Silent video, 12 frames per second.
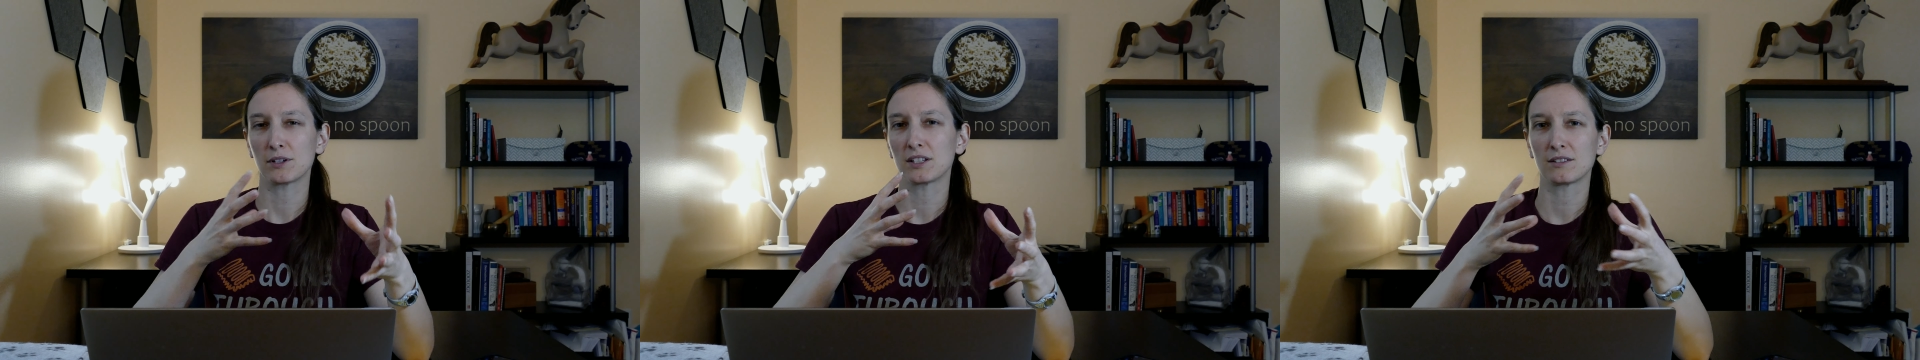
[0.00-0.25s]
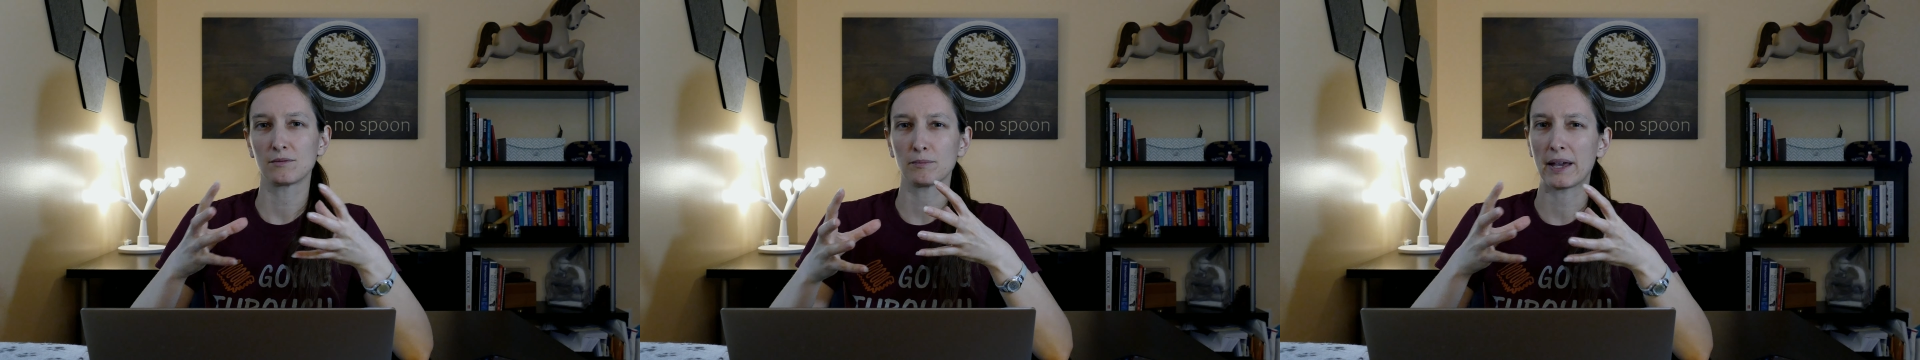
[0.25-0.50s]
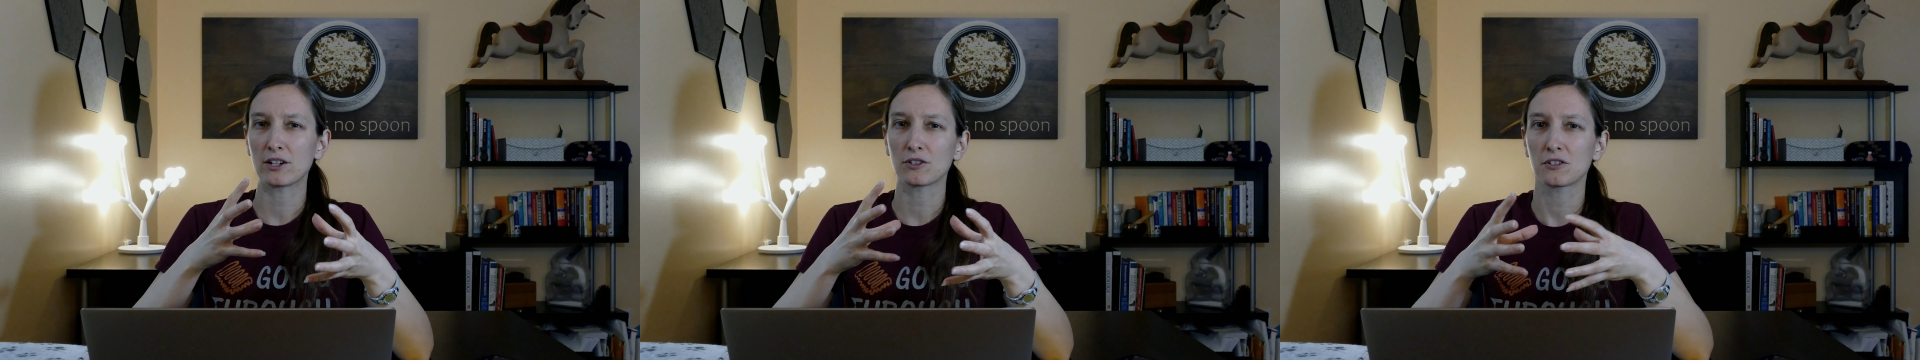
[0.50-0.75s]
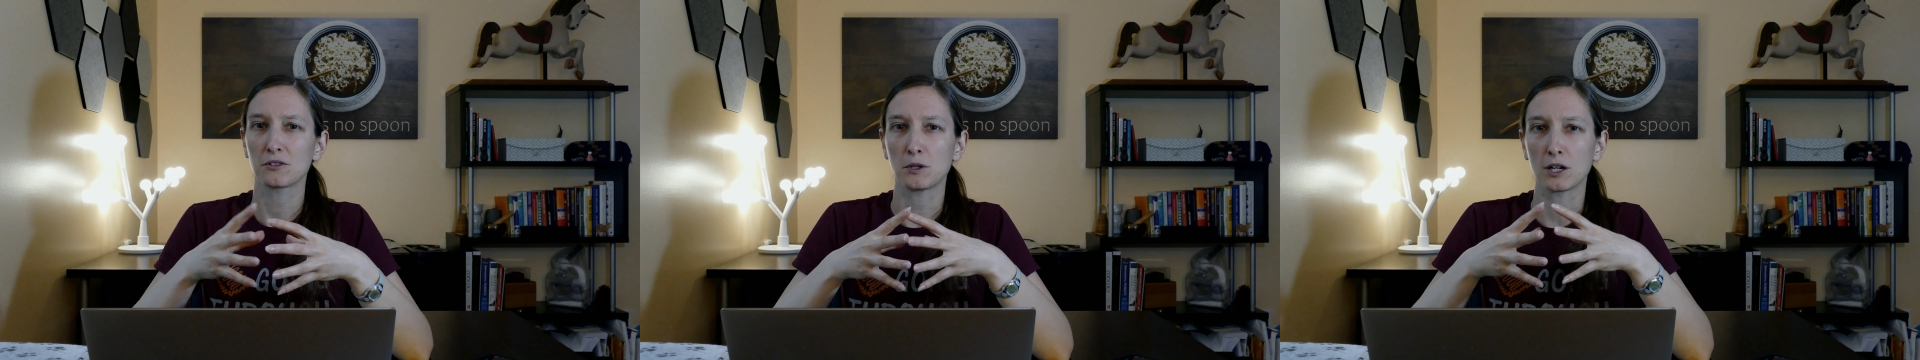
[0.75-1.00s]
it
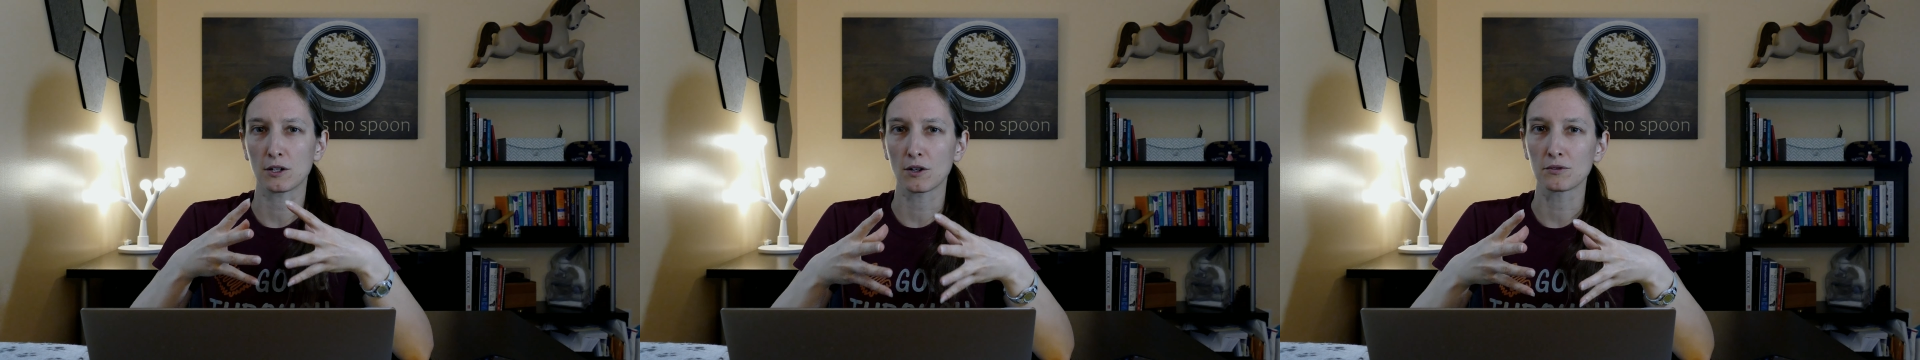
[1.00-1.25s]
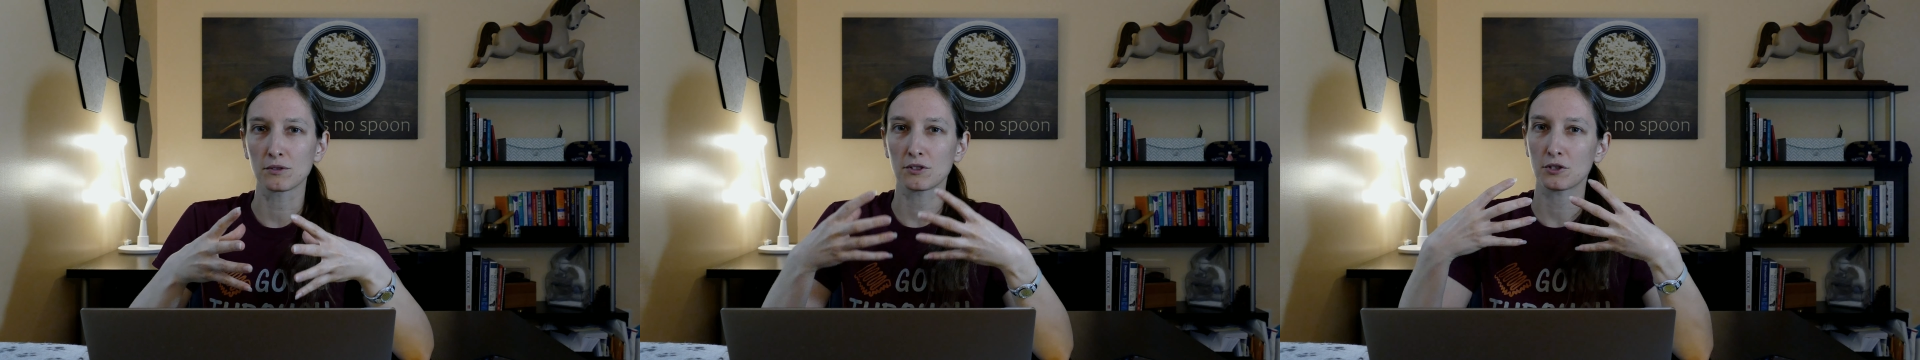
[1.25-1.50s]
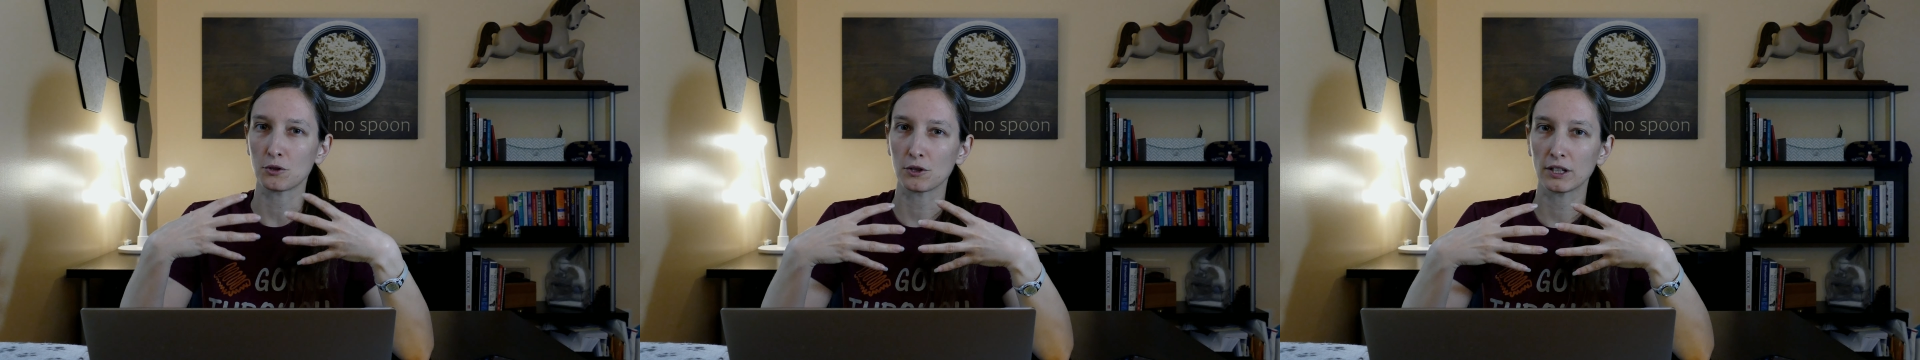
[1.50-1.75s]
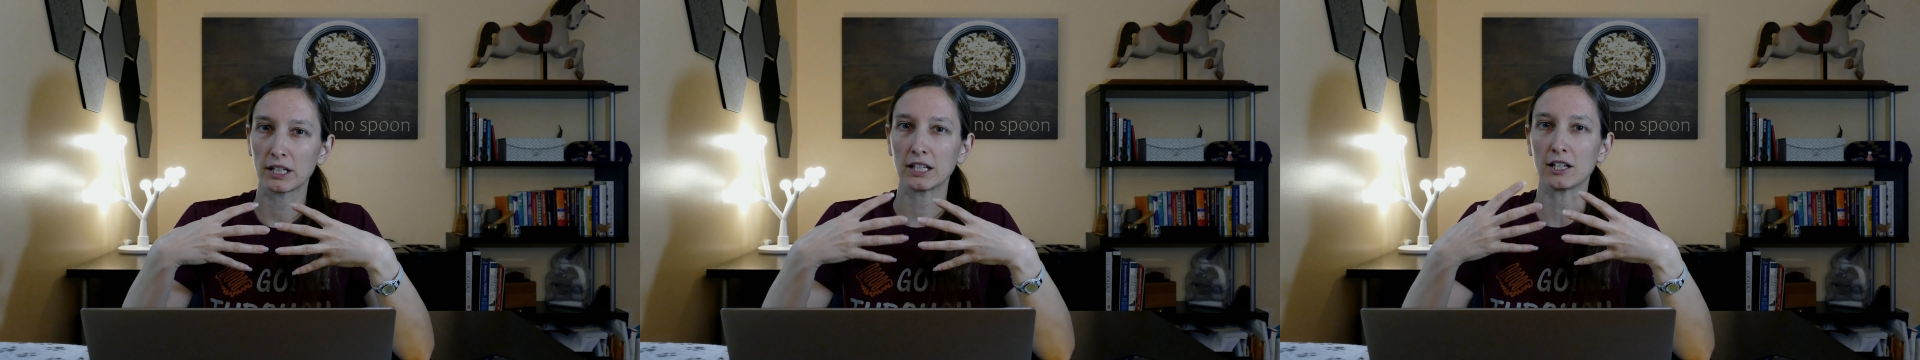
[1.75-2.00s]
matters to our own
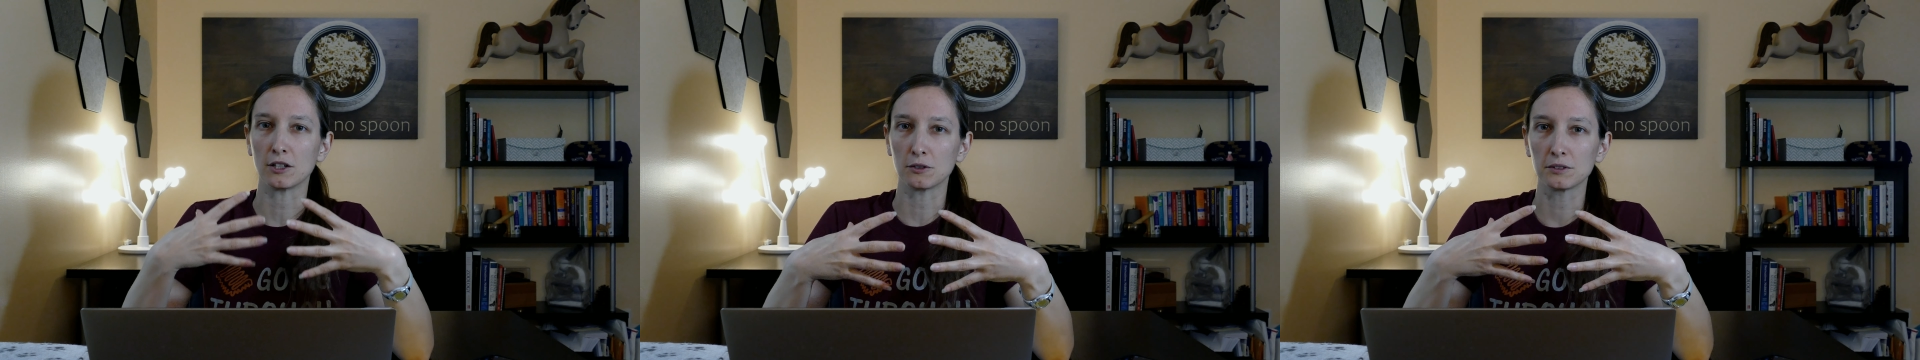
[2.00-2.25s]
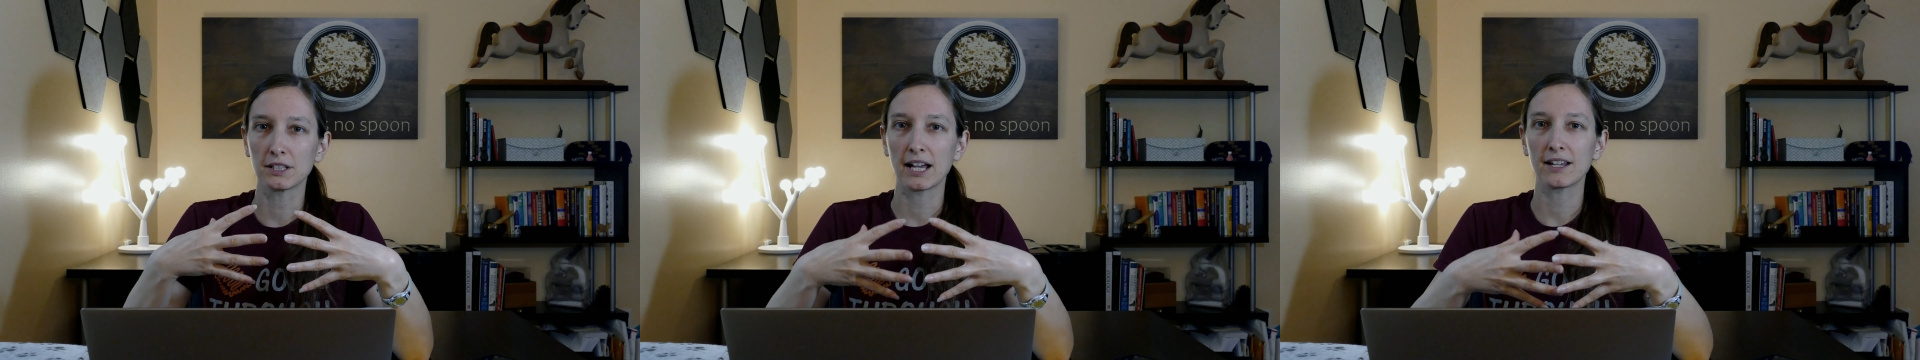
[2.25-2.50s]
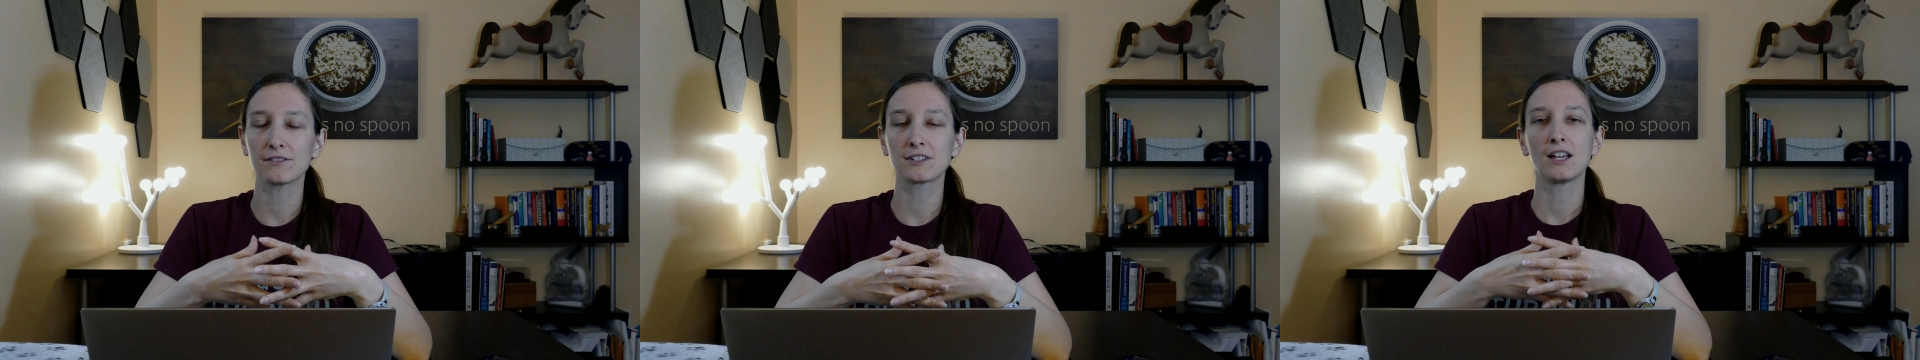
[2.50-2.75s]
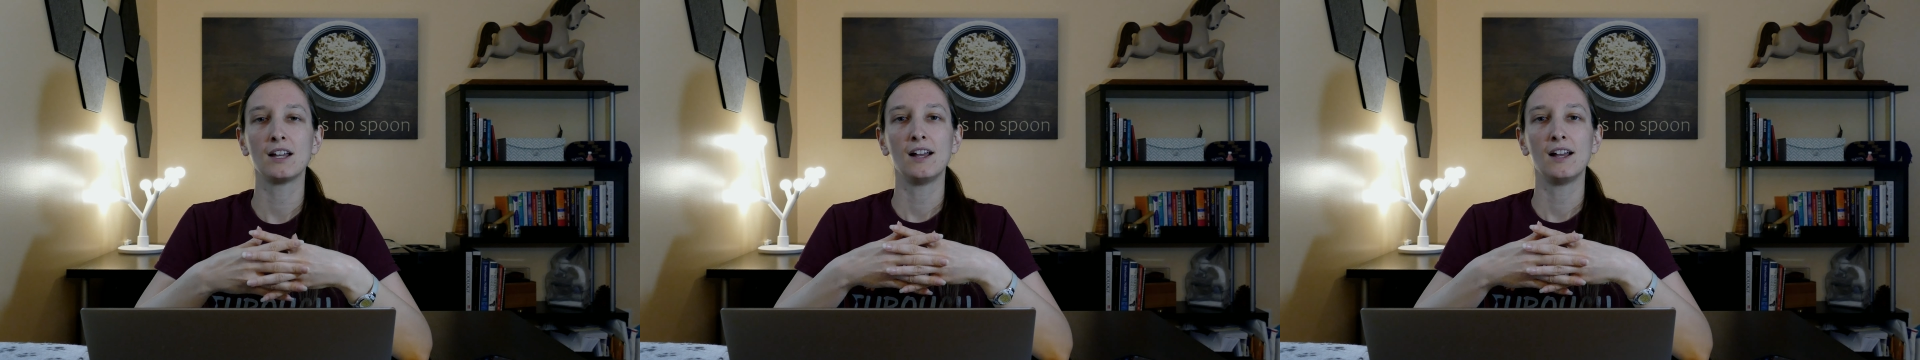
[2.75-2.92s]
story and our own lives,